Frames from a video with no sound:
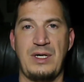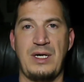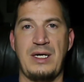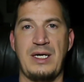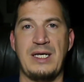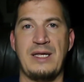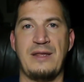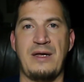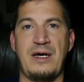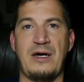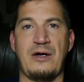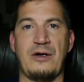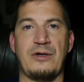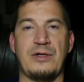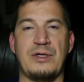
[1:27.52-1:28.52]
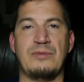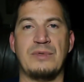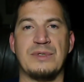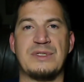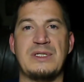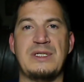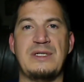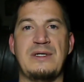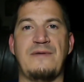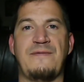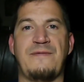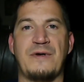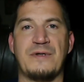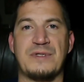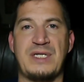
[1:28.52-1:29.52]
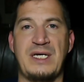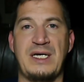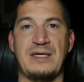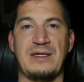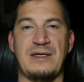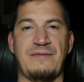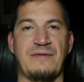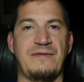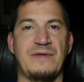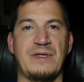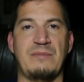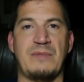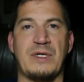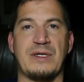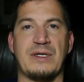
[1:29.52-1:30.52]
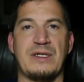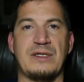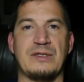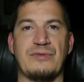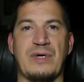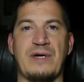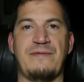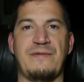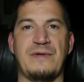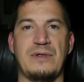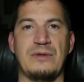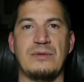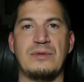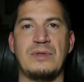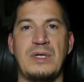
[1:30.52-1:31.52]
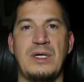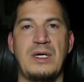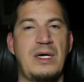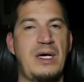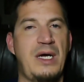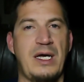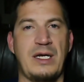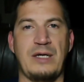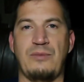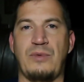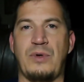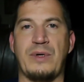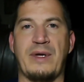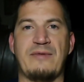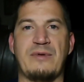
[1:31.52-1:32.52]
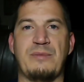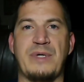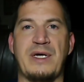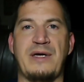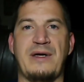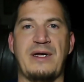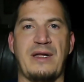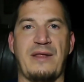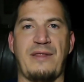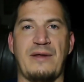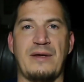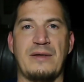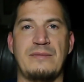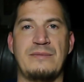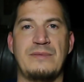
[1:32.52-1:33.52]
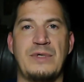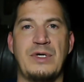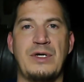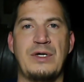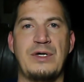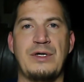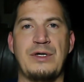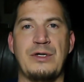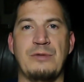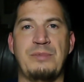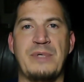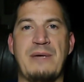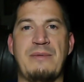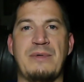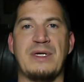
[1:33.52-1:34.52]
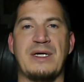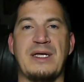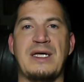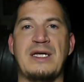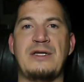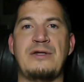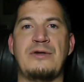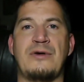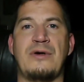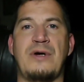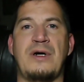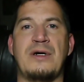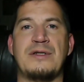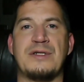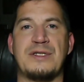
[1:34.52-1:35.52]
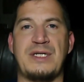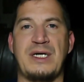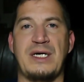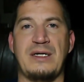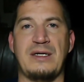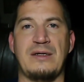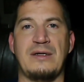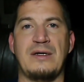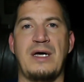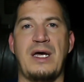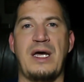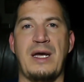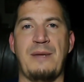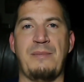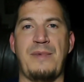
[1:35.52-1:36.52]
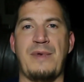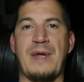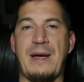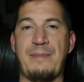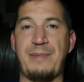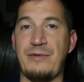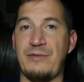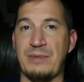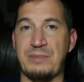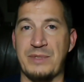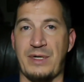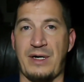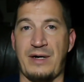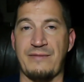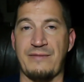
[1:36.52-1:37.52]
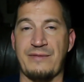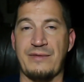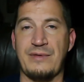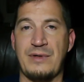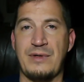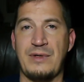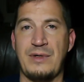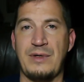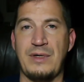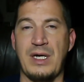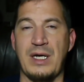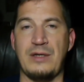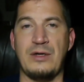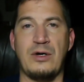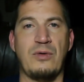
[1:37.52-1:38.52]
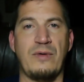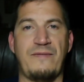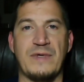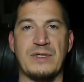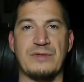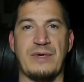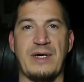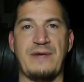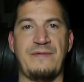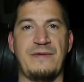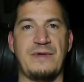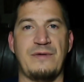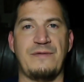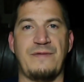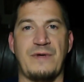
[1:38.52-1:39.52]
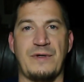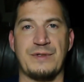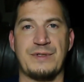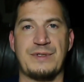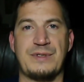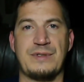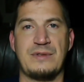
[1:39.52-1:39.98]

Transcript: In there, you will see firsthand if affiliate marketing is right for you, and you won't have to pay anything. You'll be able to get your understanding and not be ripped off, and know if it's right for you first.